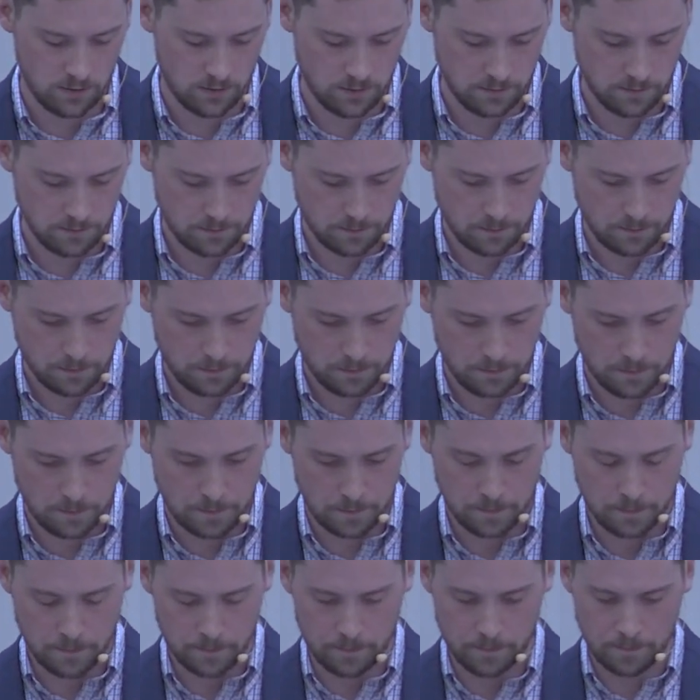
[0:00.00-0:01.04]

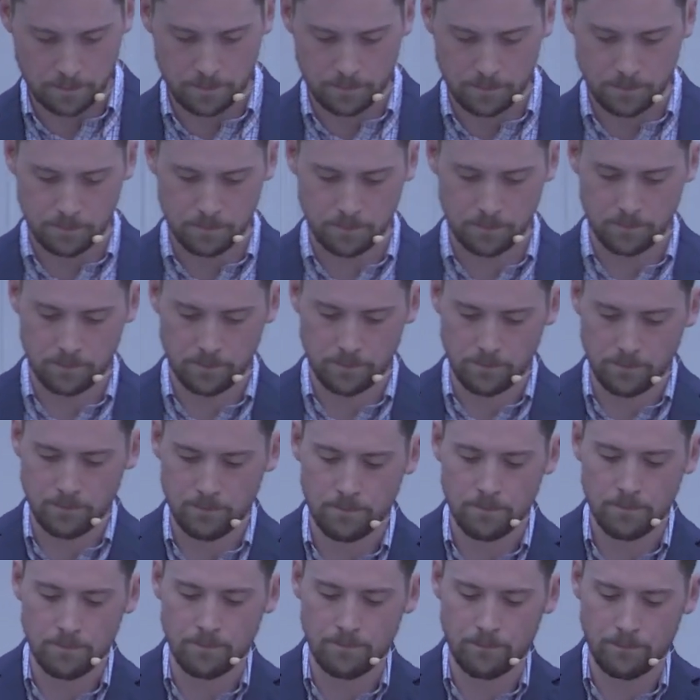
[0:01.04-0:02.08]

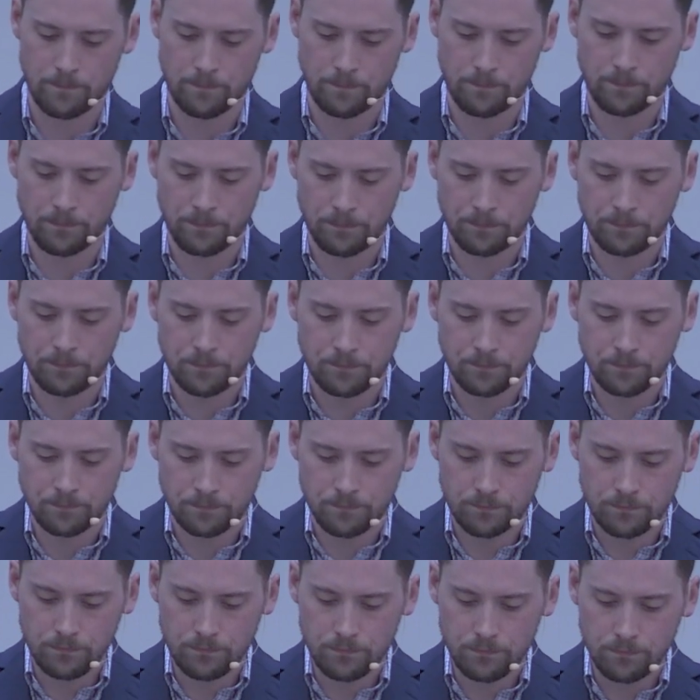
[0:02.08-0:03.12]

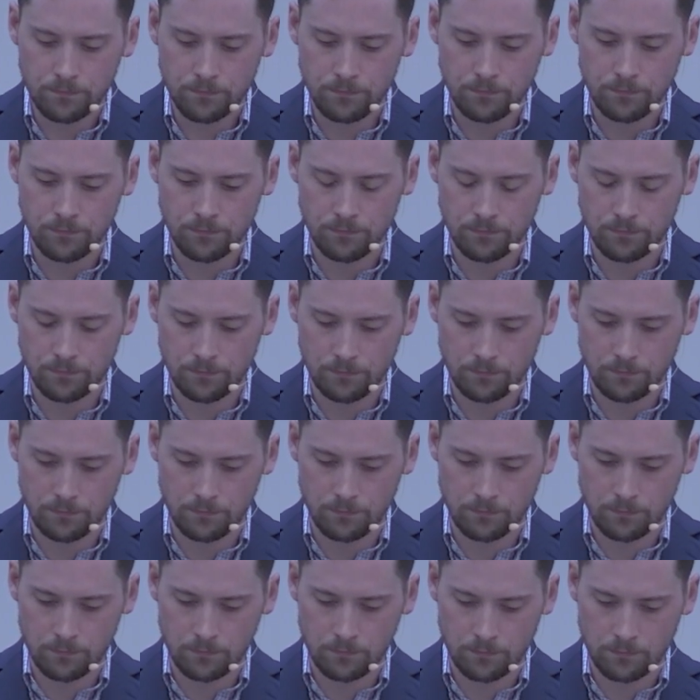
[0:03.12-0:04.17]

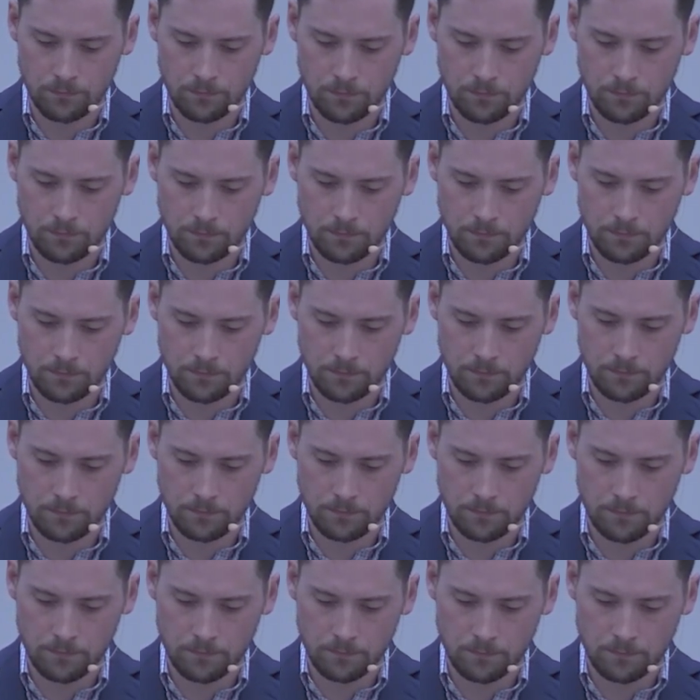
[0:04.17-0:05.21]
Nothing is said.